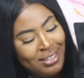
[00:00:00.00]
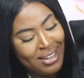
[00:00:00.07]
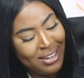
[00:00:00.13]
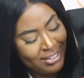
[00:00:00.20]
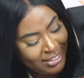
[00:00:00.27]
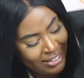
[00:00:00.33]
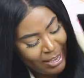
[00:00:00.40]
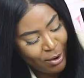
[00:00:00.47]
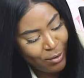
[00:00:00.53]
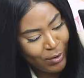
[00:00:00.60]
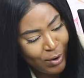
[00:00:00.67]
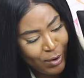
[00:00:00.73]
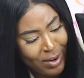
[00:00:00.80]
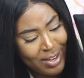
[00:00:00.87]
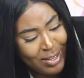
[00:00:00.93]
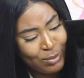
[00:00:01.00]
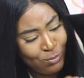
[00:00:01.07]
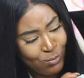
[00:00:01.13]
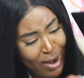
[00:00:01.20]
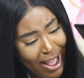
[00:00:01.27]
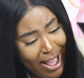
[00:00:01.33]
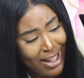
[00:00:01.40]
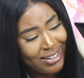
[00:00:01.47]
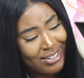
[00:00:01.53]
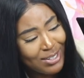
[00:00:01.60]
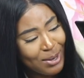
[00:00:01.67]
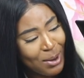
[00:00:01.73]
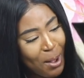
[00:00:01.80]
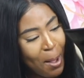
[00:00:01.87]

the interior is red.